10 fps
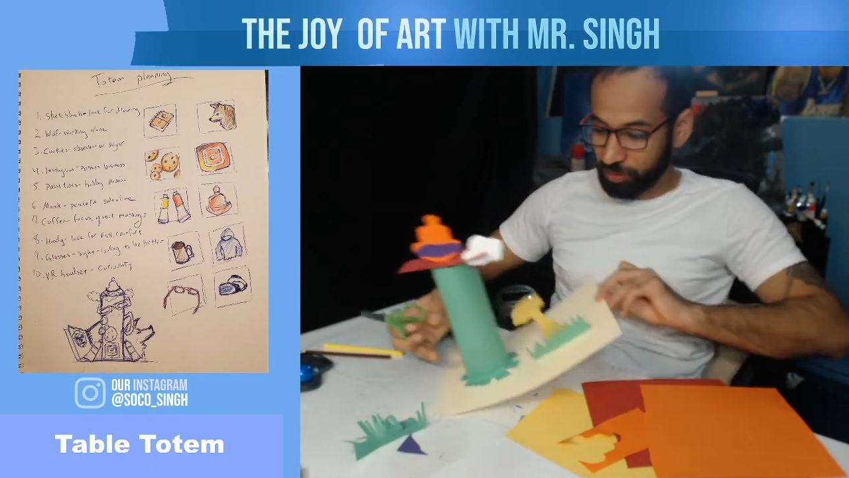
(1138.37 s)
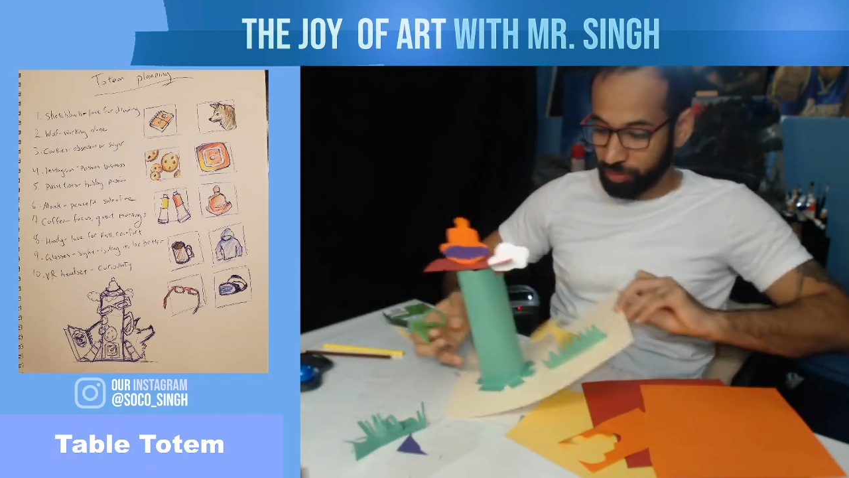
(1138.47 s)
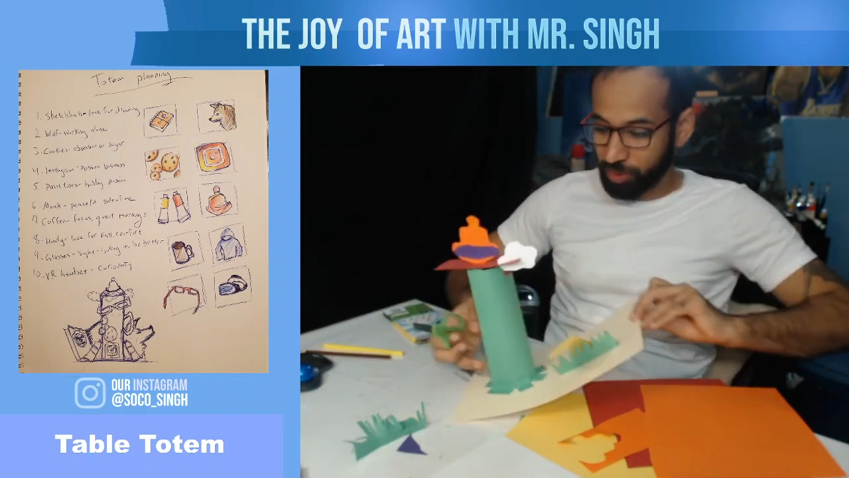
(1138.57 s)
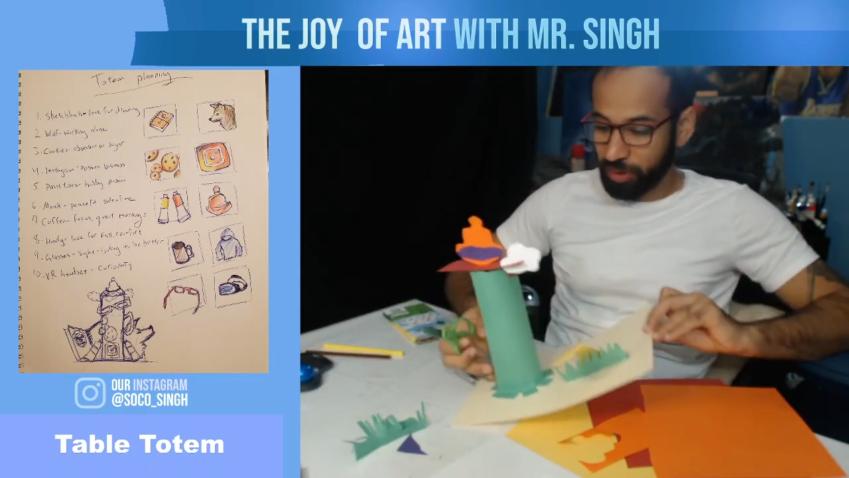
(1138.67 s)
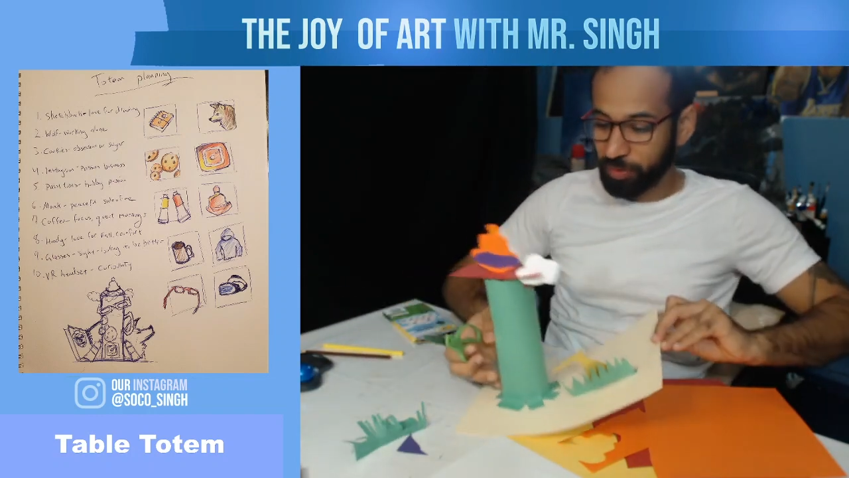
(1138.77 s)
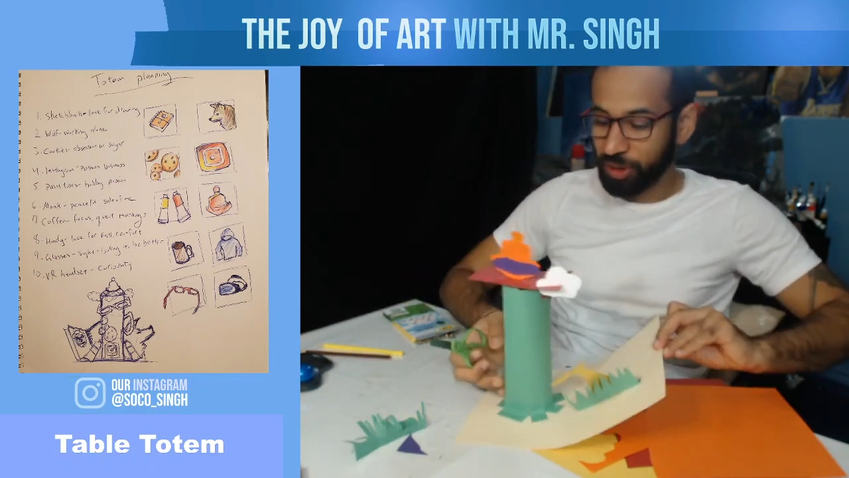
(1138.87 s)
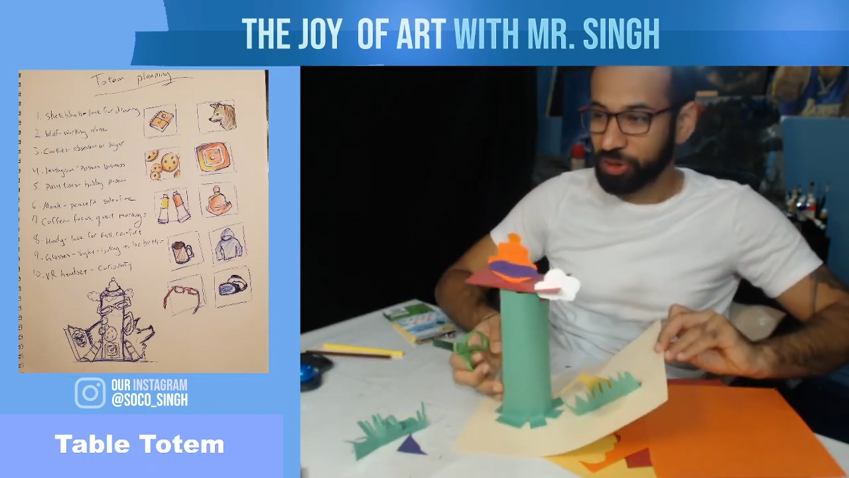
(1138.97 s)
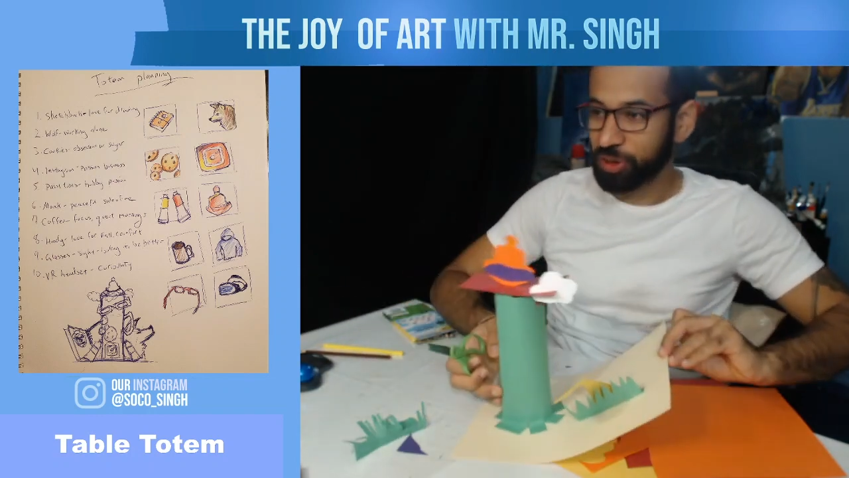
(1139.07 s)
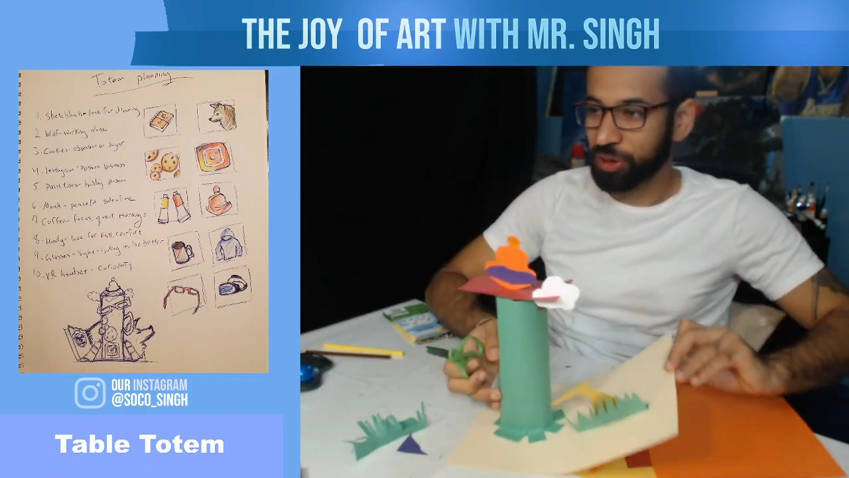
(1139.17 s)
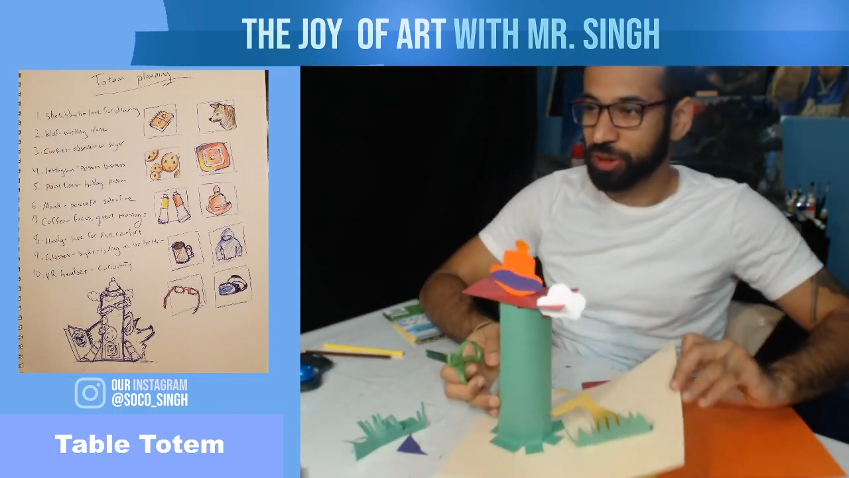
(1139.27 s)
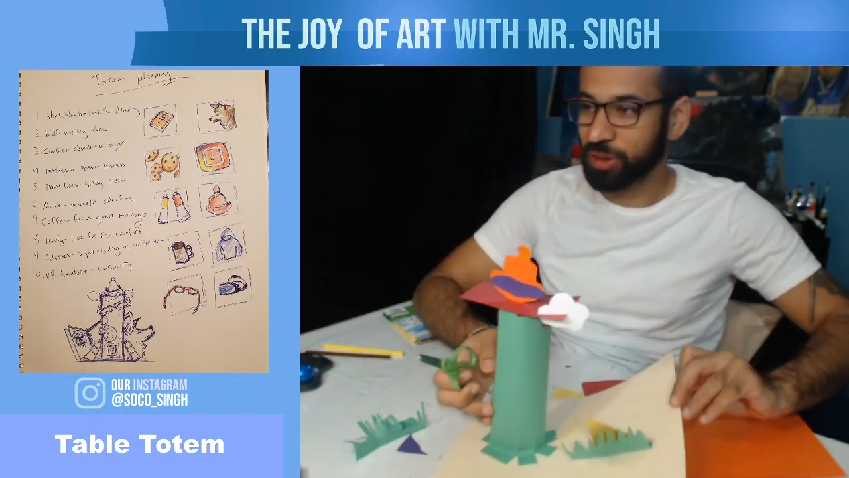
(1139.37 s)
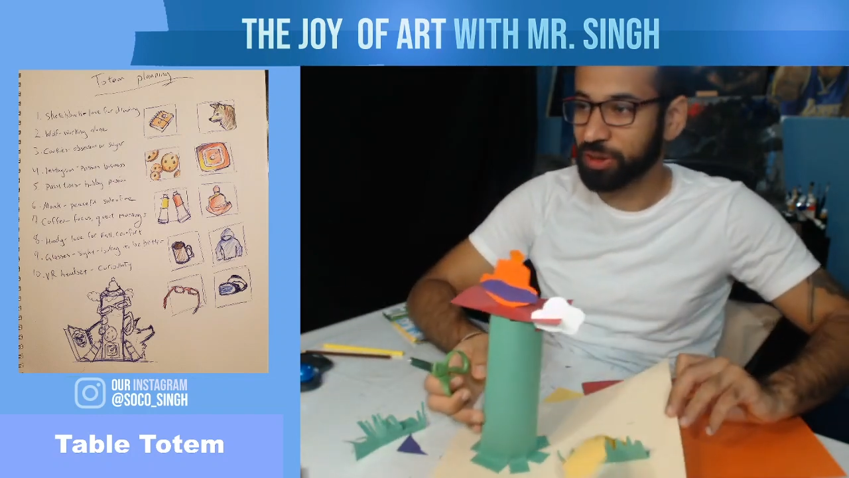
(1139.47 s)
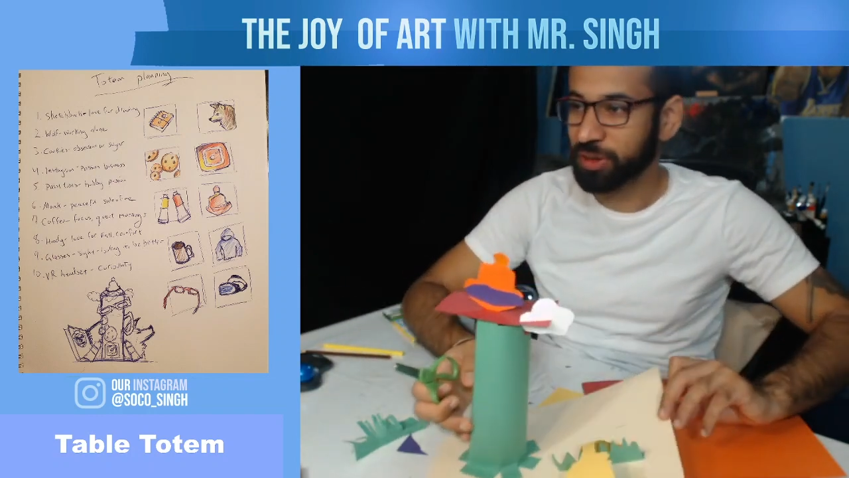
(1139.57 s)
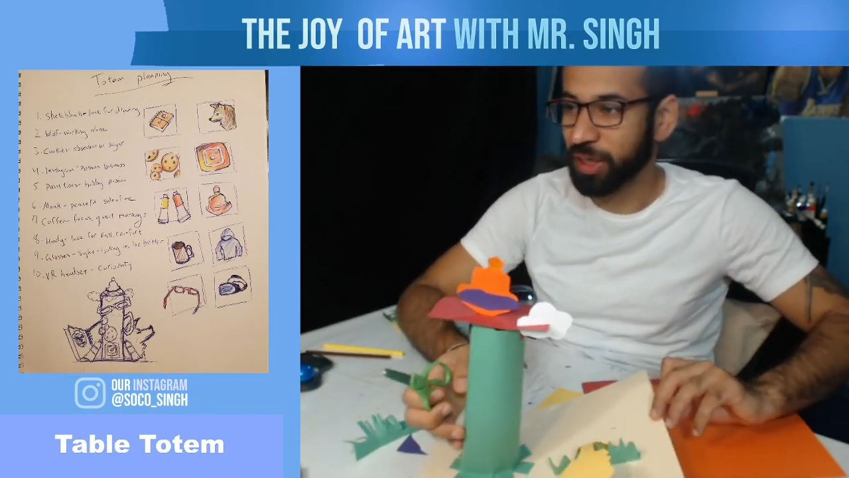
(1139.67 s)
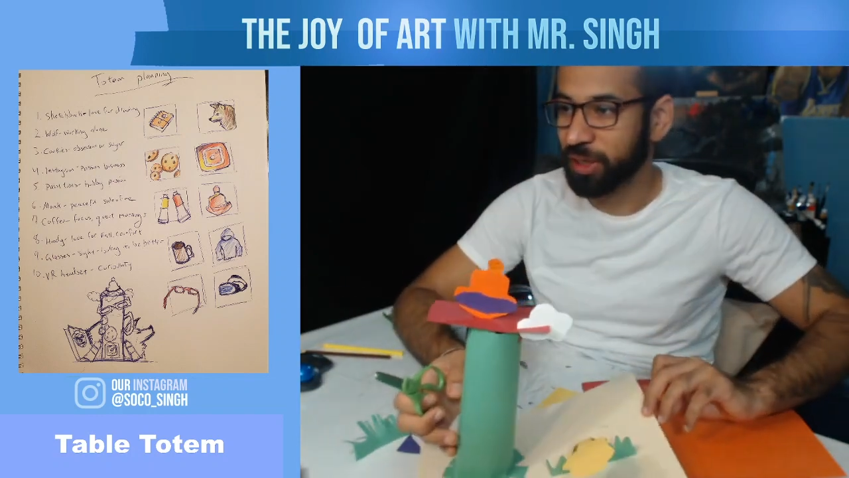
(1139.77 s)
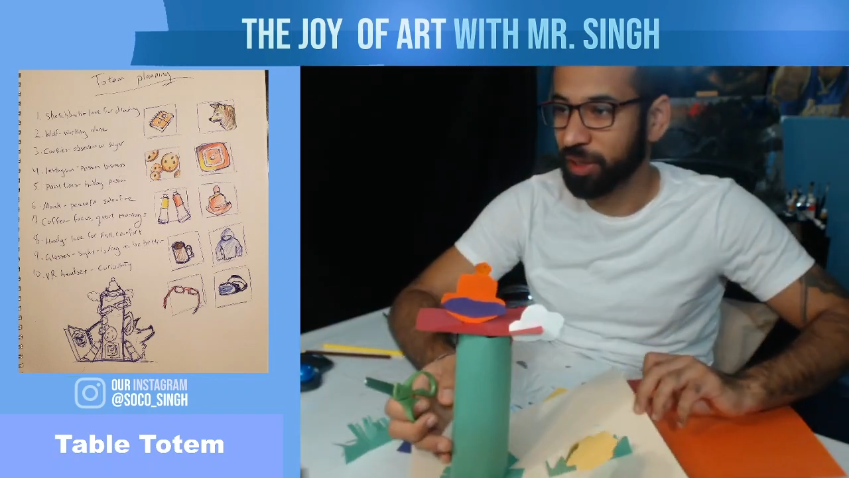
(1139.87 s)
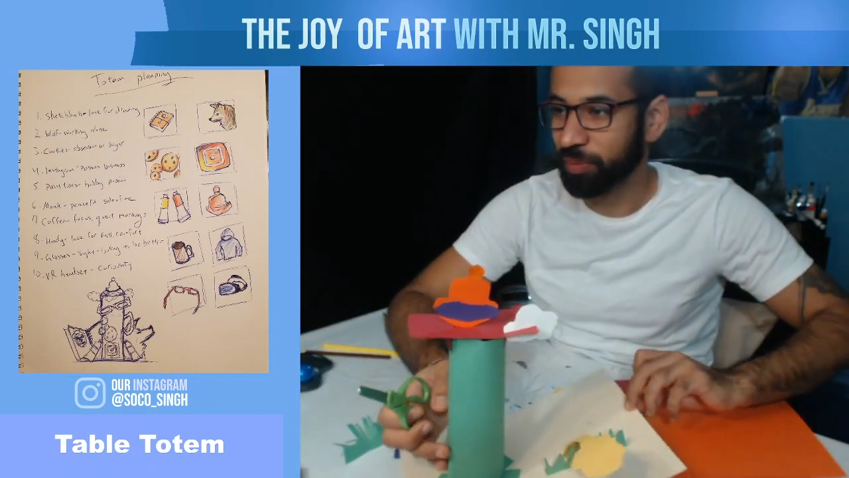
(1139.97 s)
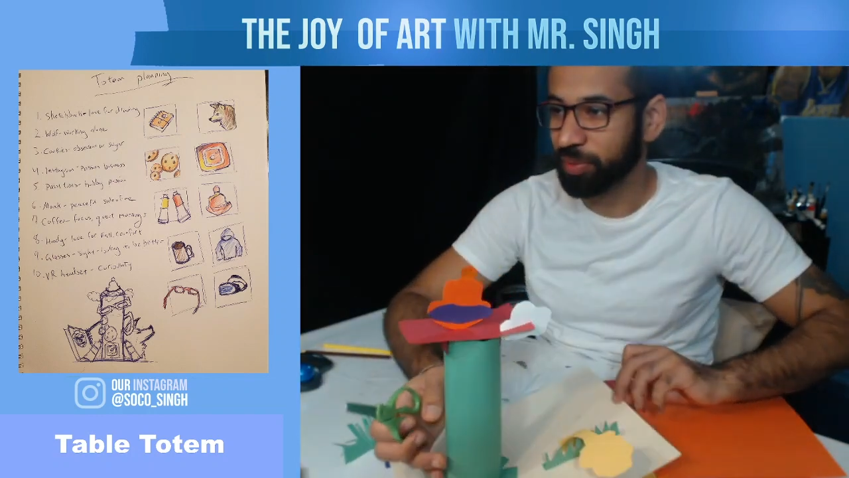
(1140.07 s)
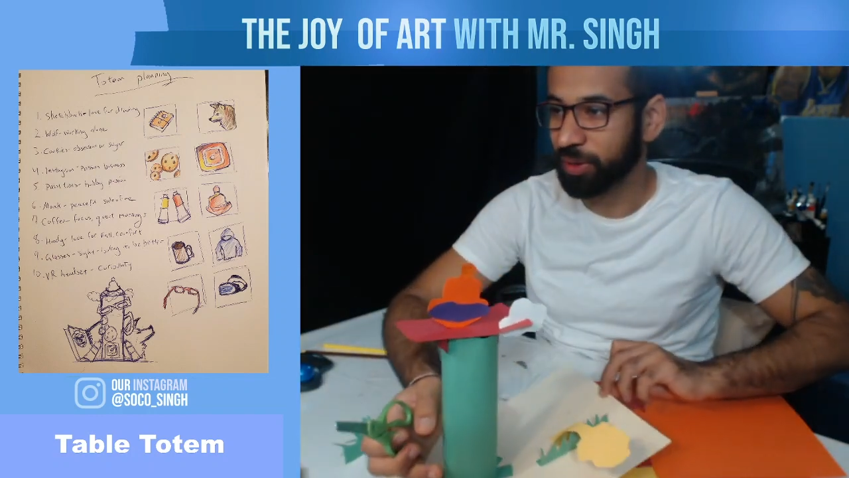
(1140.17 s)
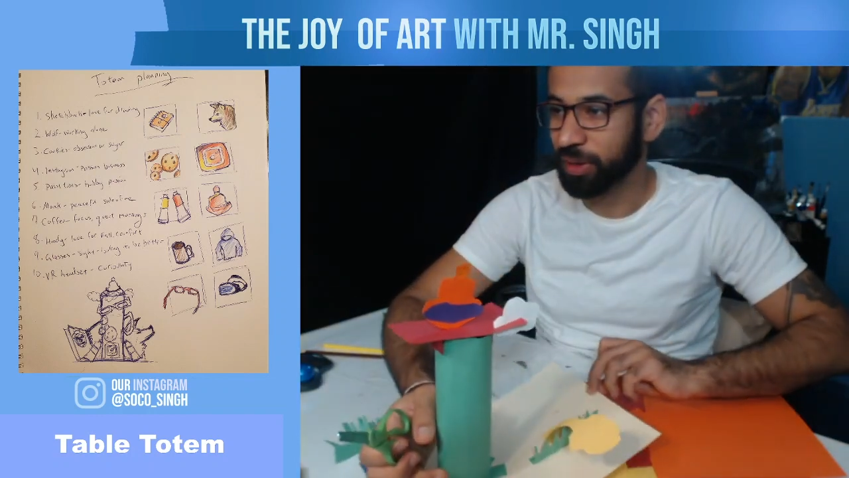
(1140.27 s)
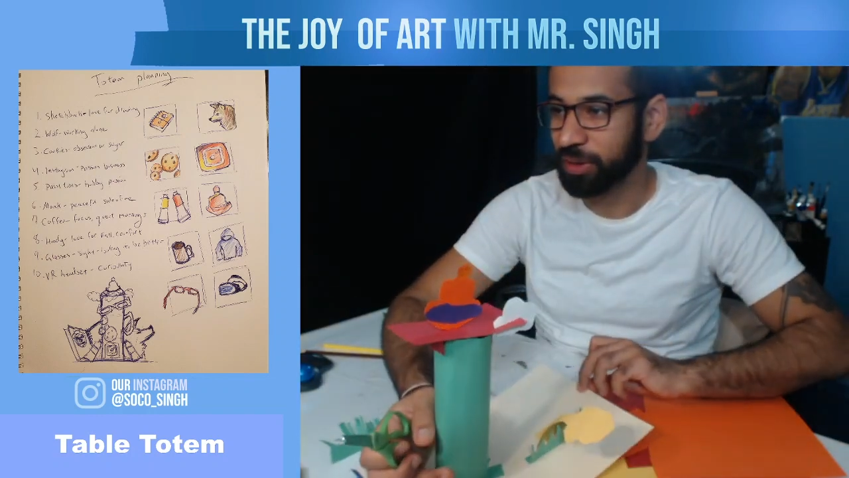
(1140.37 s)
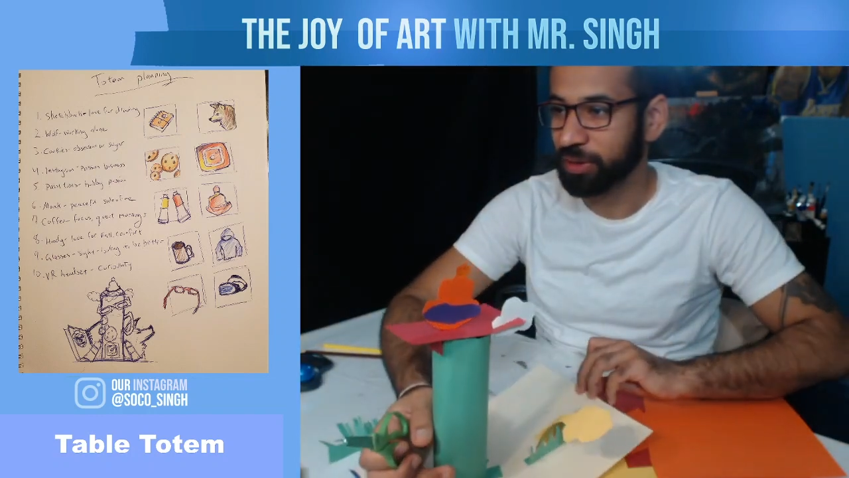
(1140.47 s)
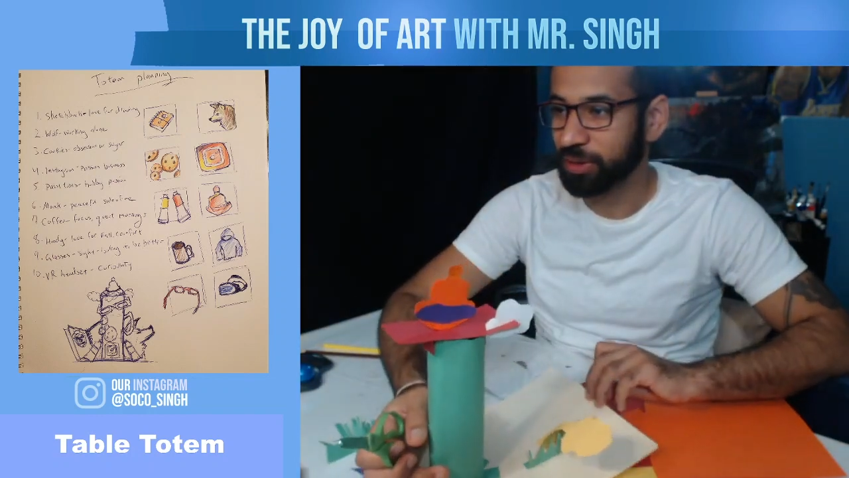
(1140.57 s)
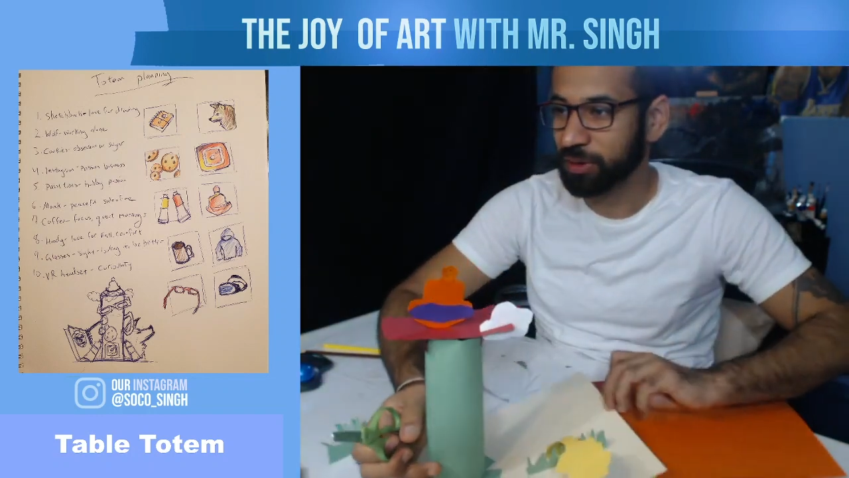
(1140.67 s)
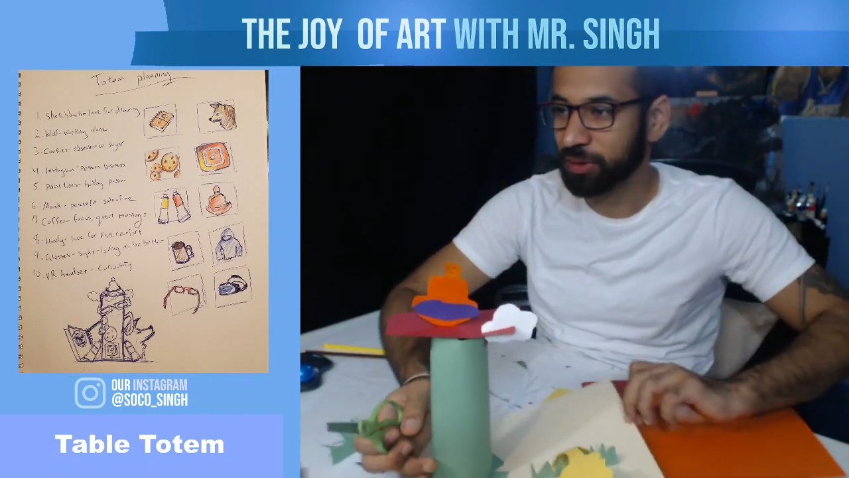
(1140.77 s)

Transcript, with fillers: pretty much stay in place.